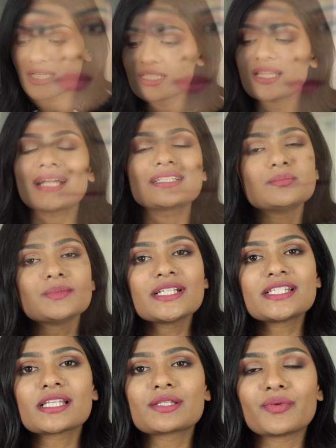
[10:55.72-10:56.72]
So that
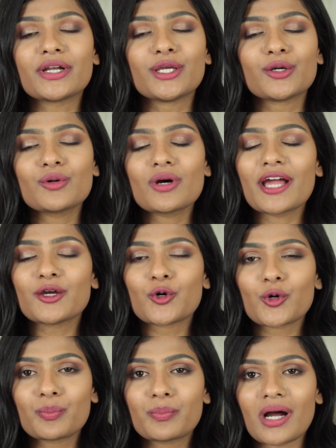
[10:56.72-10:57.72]
completes this video. I
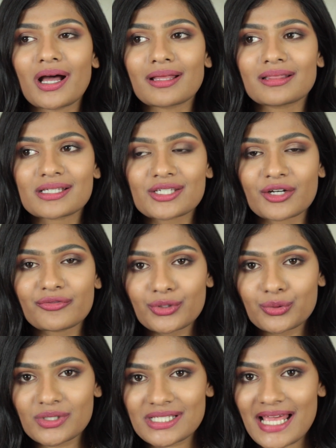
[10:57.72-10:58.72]
hope this
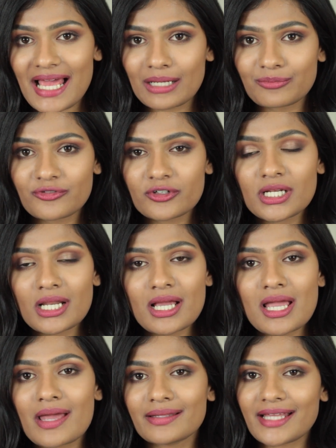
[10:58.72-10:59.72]
review was helpful.
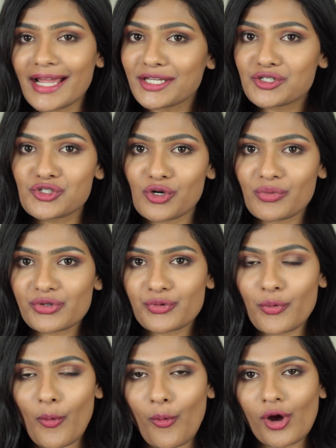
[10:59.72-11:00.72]
Thank you so much
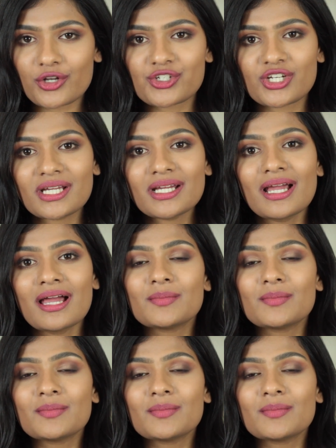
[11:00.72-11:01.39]
for watching.